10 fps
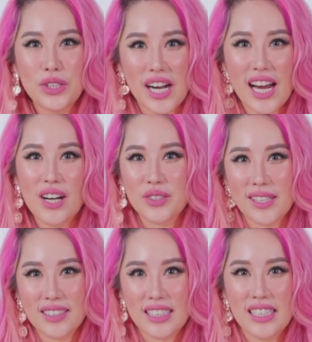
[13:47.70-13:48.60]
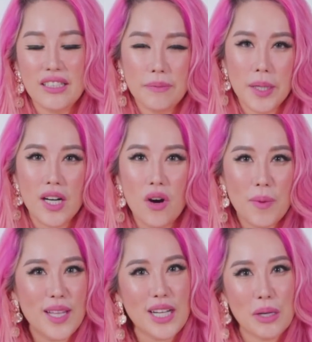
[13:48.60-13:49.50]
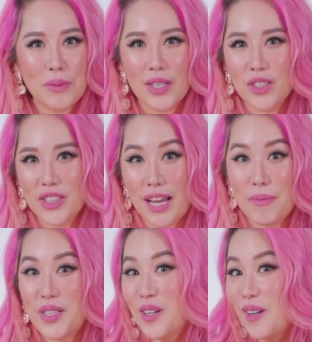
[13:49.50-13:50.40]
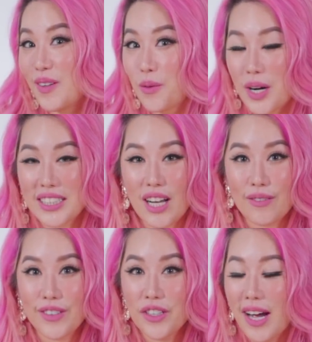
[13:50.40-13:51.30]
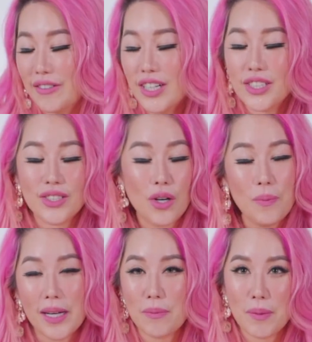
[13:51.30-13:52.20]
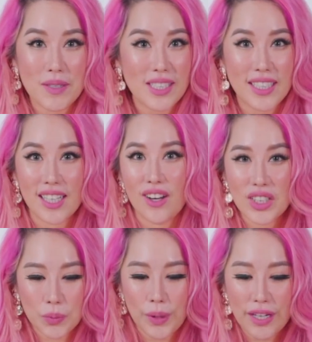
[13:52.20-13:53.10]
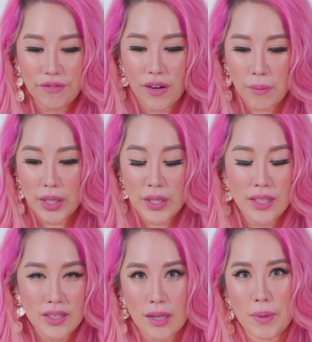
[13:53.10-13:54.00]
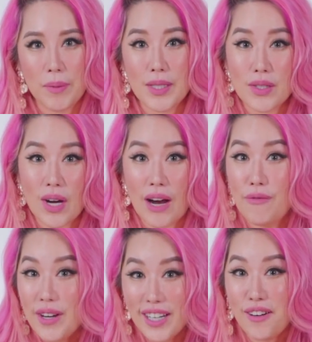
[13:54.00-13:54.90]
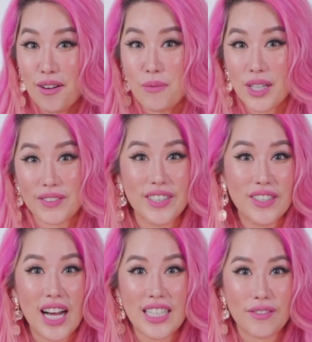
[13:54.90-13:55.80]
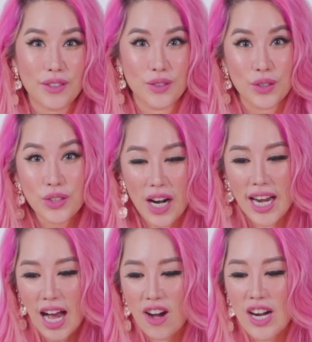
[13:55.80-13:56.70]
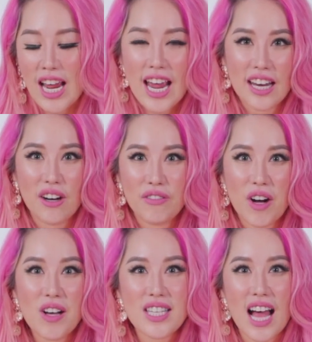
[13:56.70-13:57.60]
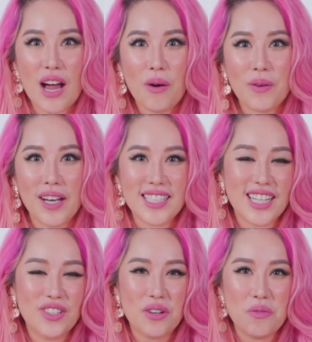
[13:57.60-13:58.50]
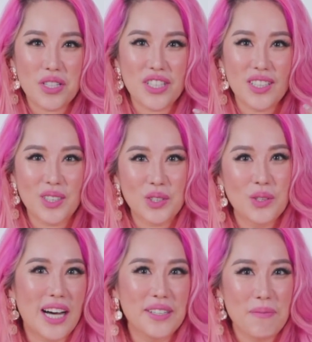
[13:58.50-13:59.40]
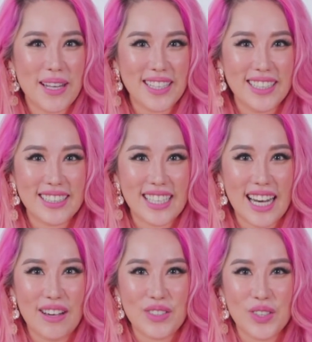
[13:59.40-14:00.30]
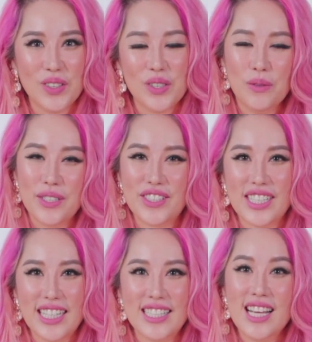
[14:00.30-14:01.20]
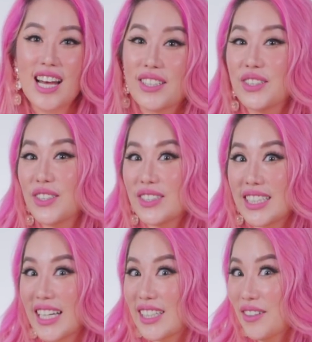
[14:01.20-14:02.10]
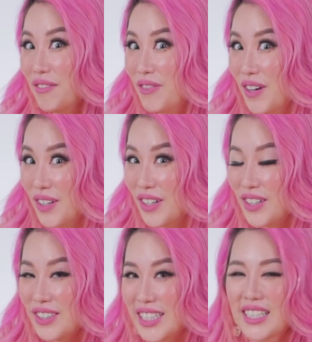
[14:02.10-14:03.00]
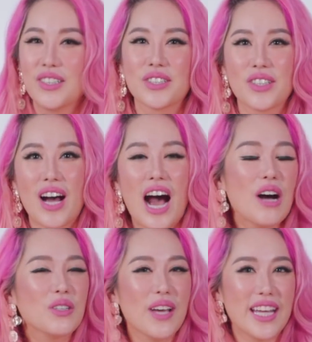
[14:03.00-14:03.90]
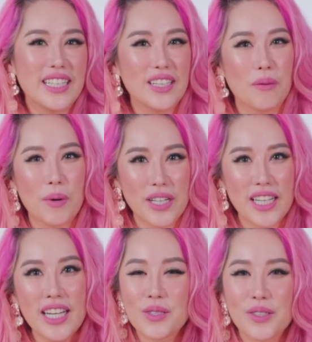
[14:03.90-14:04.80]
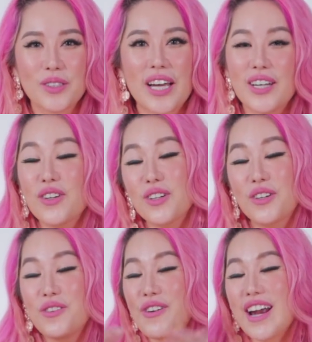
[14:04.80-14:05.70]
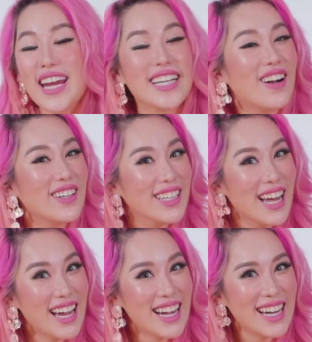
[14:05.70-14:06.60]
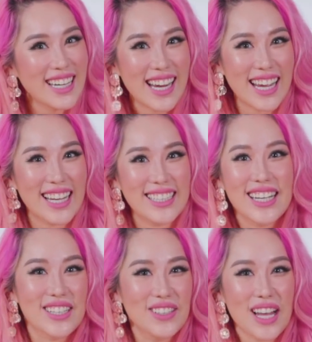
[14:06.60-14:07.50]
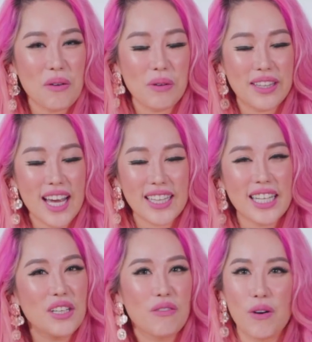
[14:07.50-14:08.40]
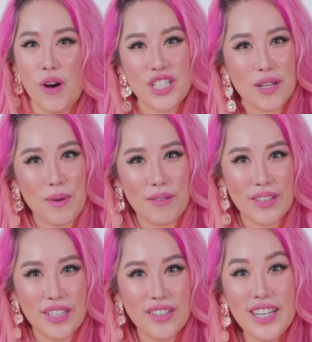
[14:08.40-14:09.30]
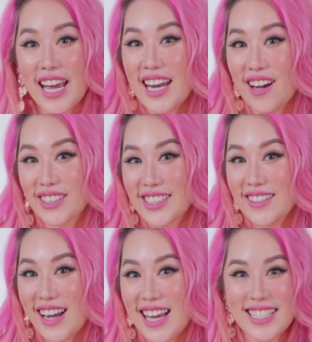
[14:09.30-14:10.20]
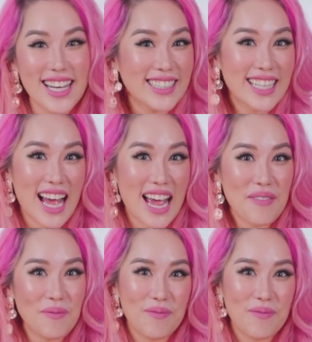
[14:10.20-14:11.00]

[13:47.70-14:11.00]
try out SVELTY, leave me a comment down below to let me know if it worked out for you. I've heard so many people say they lost weight from eating the supplement, so I really hope it works for you guys if you do try it out. And of course, I hope you guys enjoyed watching the 2 other methods that I've shown you, which is to take good photos and also how to edit your body so you can look great online. And good luck with that. Thank you for watching my video, and I'll see you guys next time.